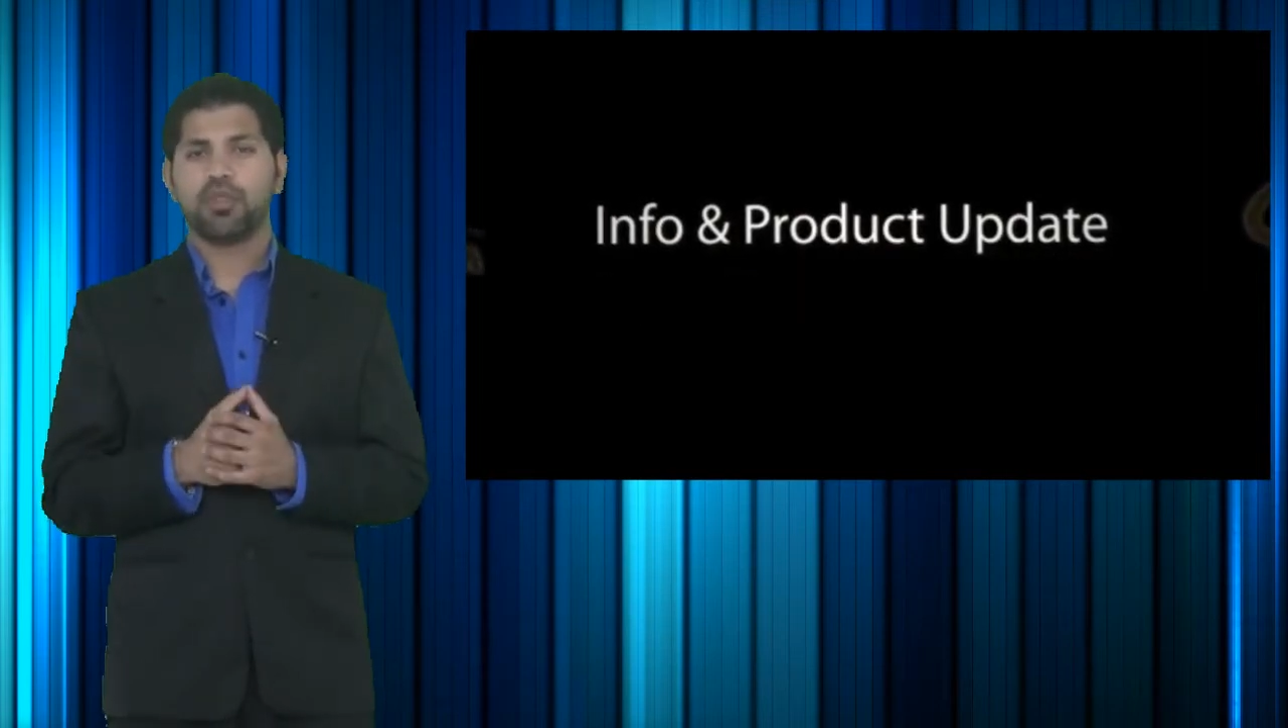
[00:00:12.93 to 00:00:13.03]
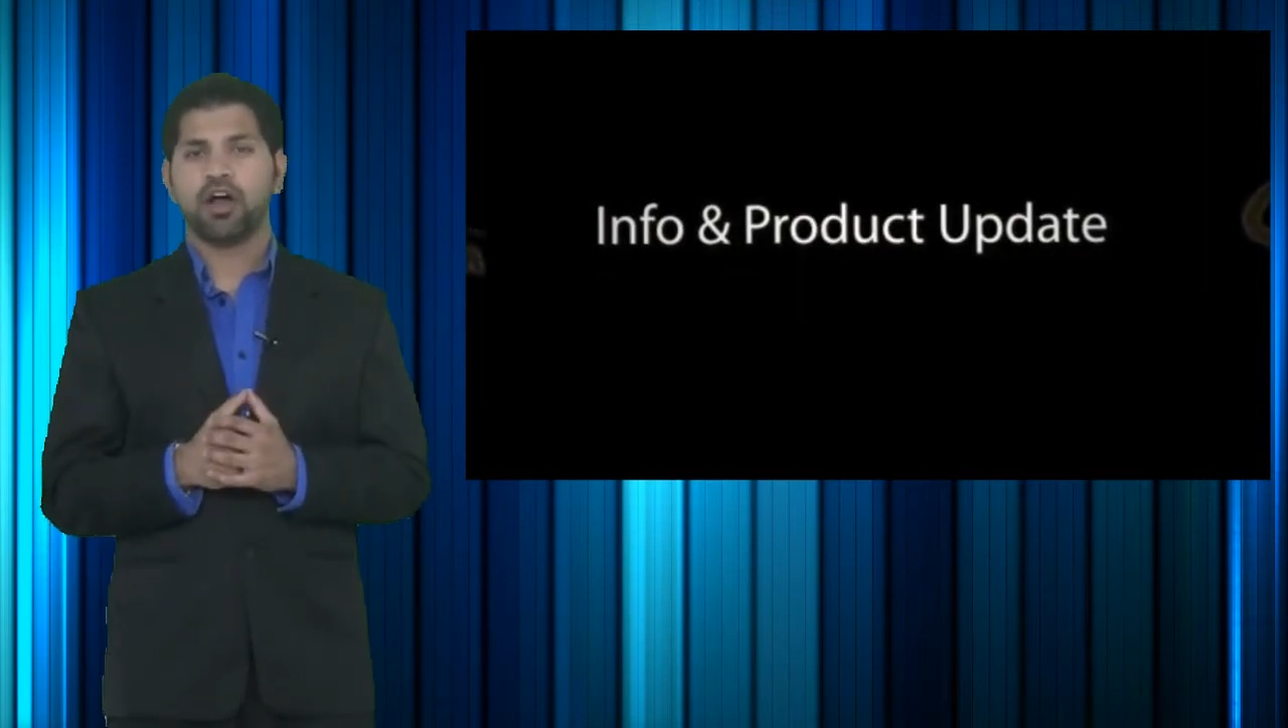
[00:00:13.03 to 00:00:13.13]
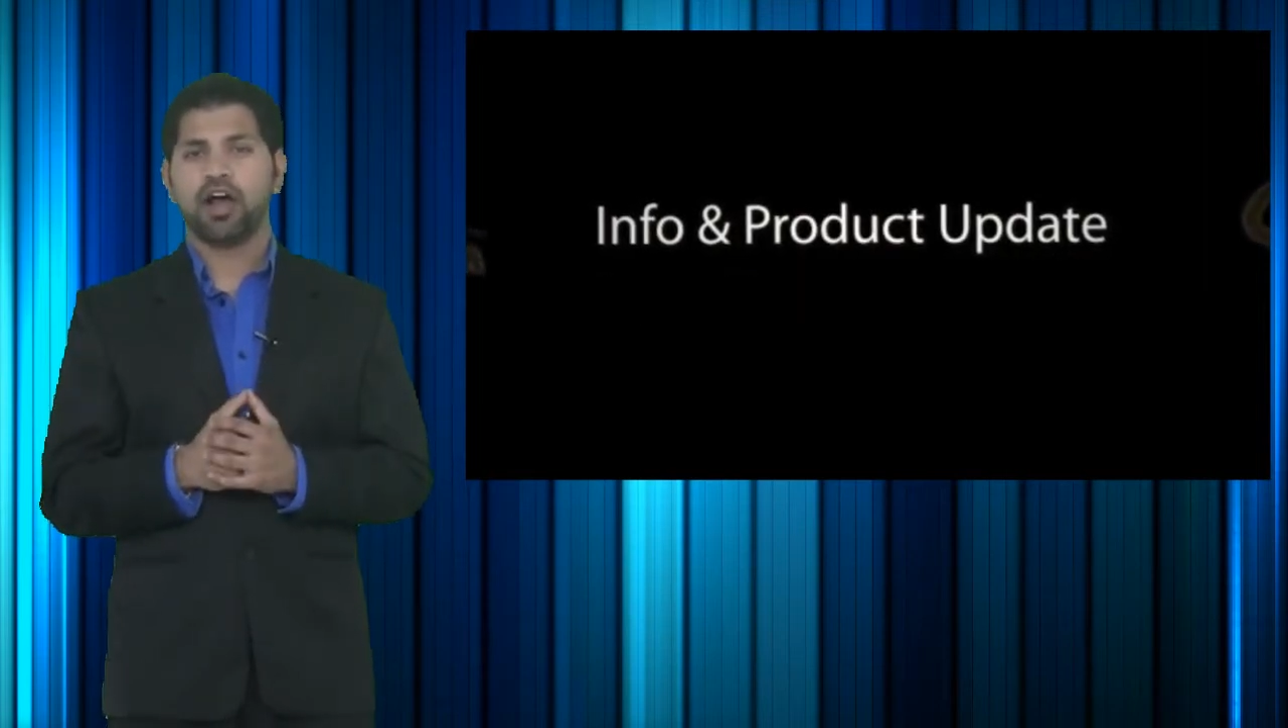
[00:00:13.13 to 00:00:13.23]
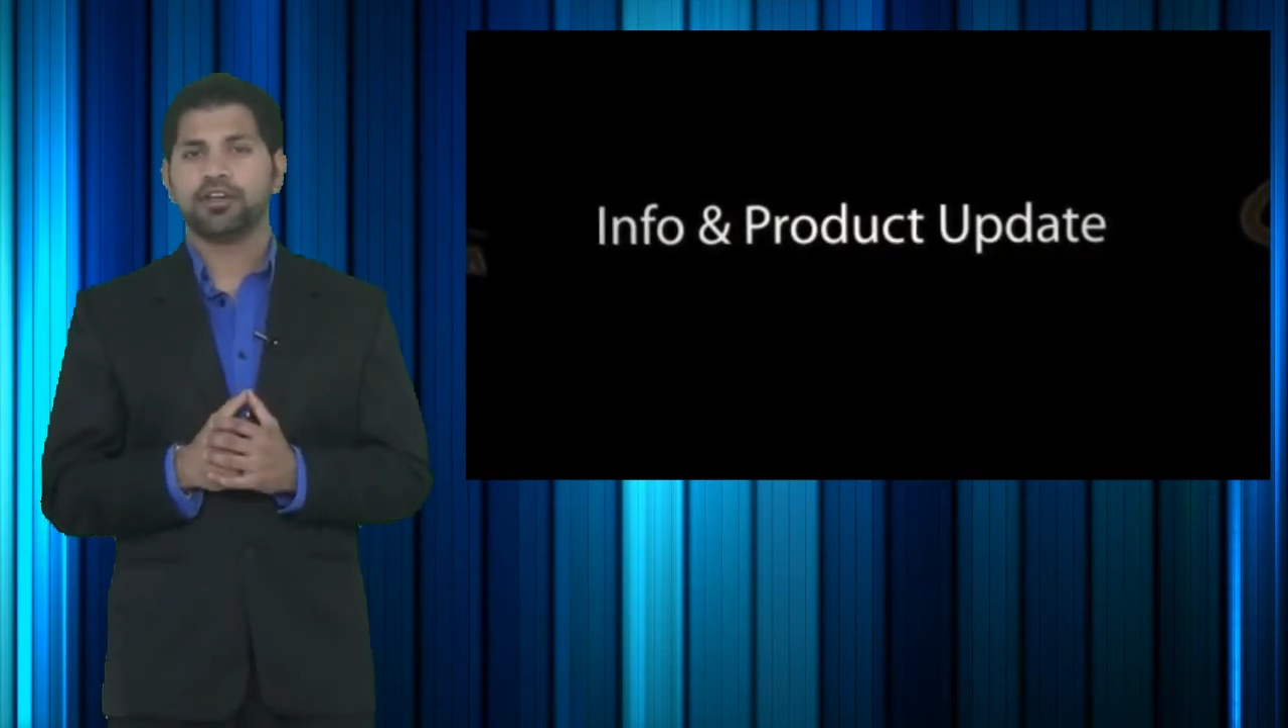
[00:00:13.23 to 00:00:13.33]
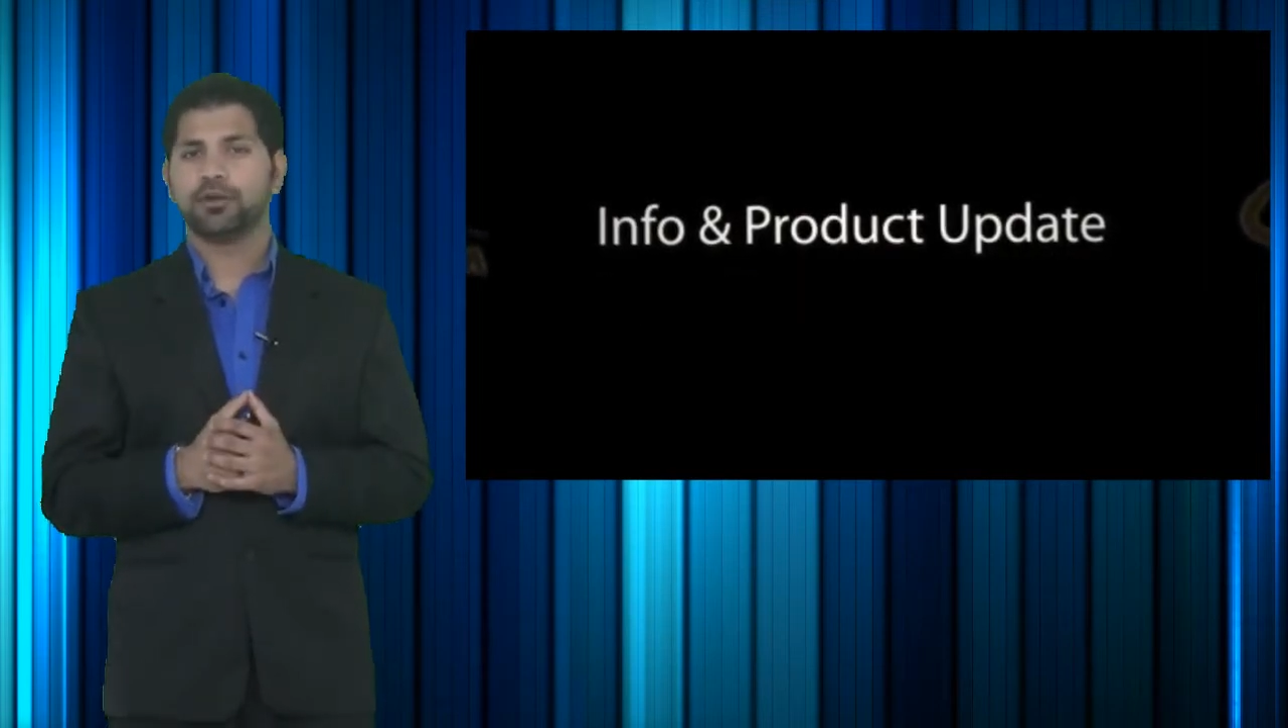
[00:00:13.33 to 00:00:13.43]
the
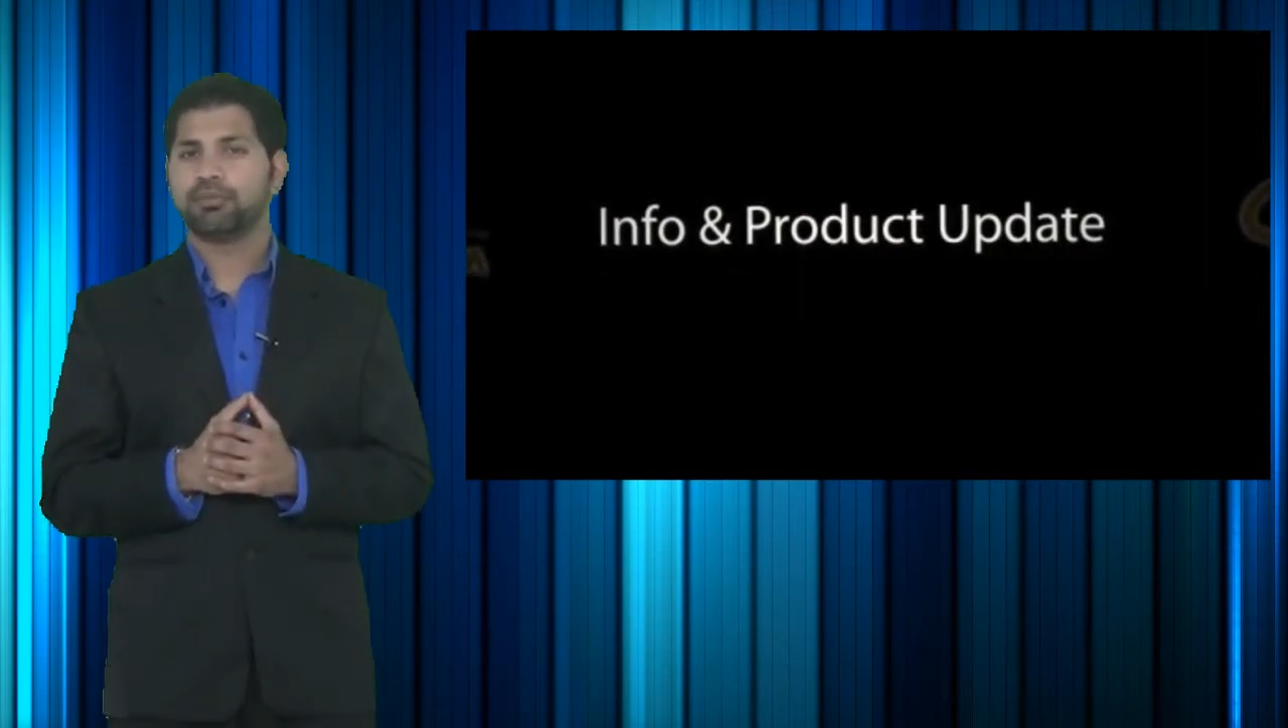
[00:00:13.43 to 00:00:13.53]
hot new